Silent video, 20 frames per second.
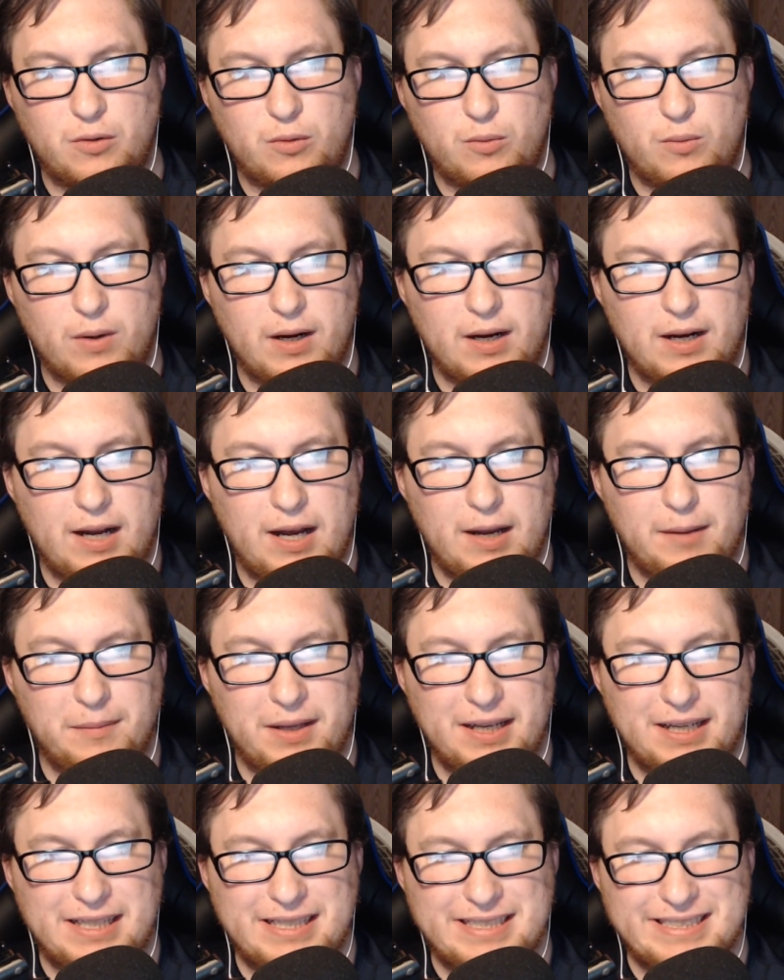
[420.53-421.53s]
to where I'm
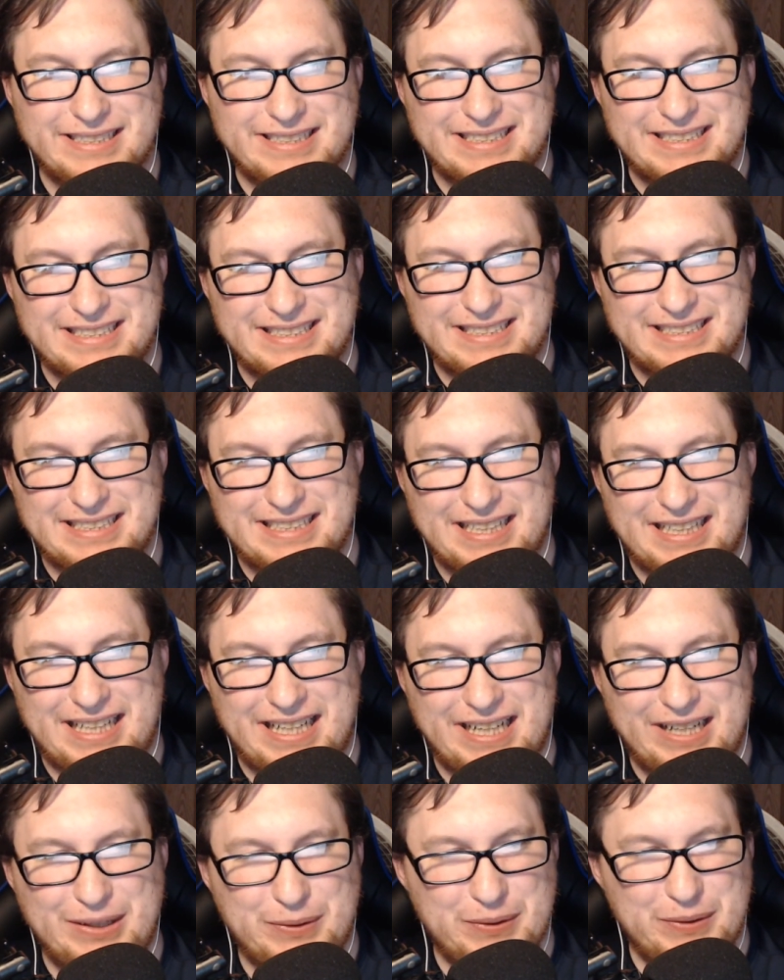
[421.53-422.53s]
like,
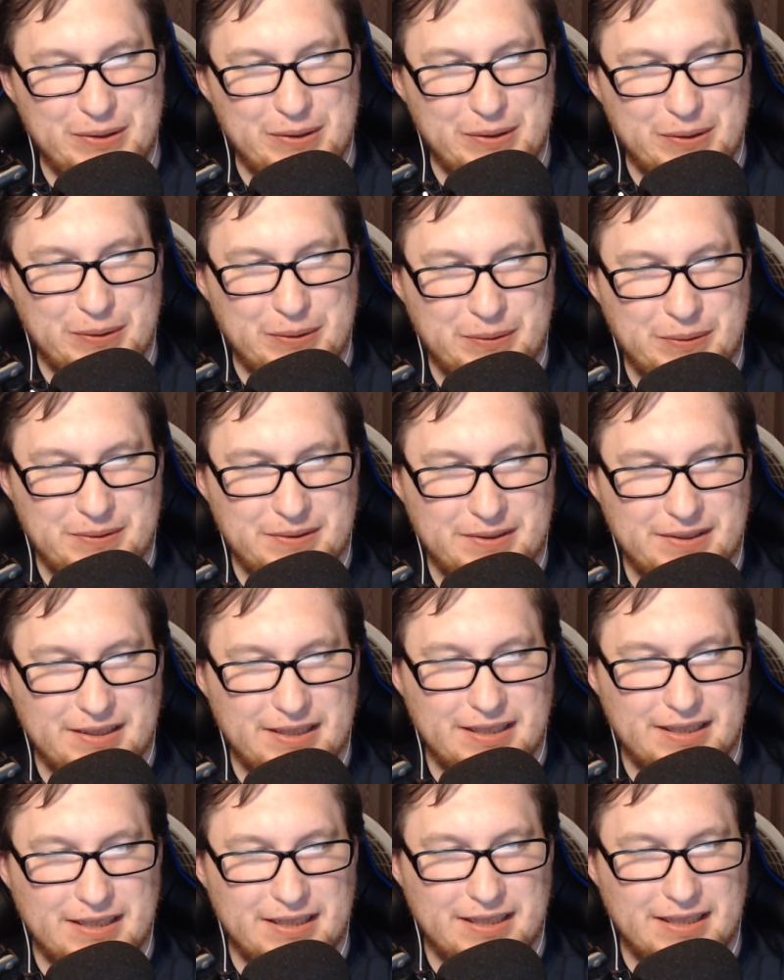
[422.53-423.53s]
I don't know.
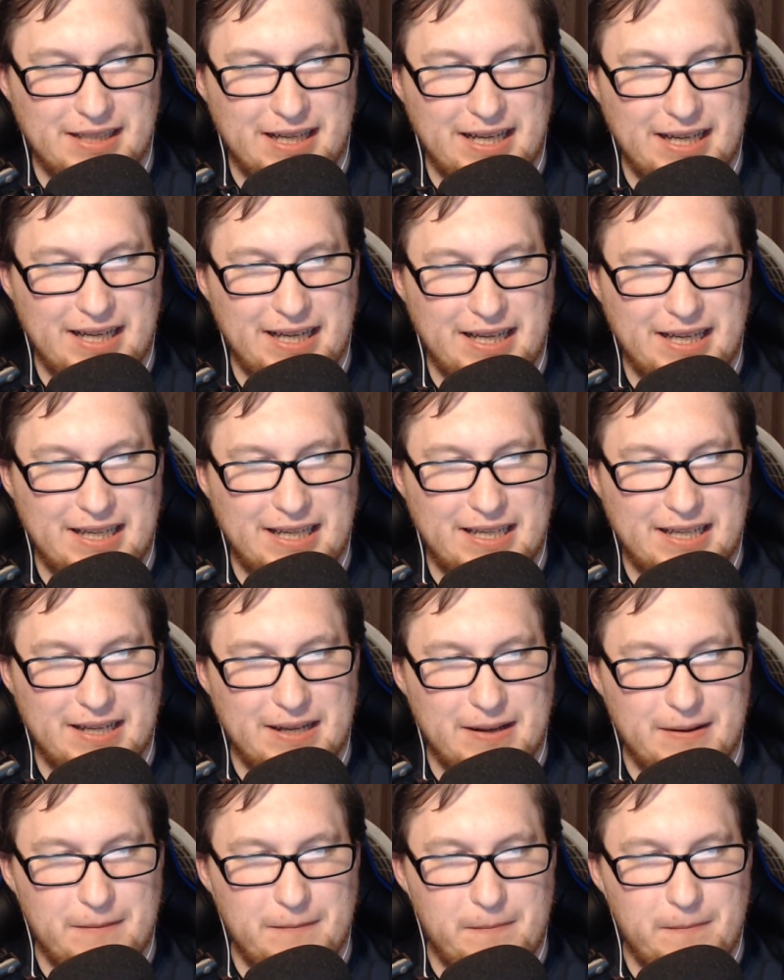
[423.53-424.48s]
Like,